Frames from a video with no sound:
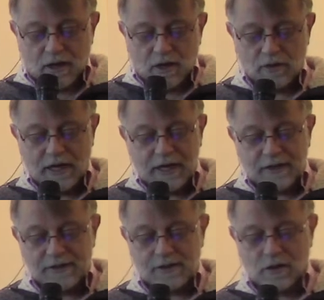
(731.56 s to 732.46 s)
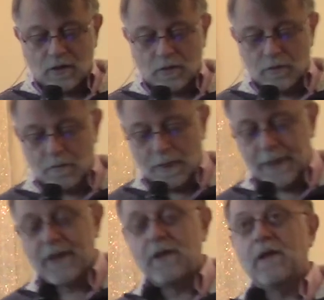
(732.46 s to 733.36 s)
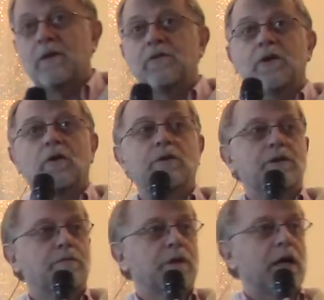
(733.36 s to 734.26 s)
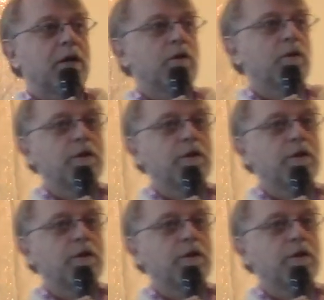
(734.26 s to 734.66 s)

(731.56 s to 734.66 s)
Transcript: Okay, so for those, again, who are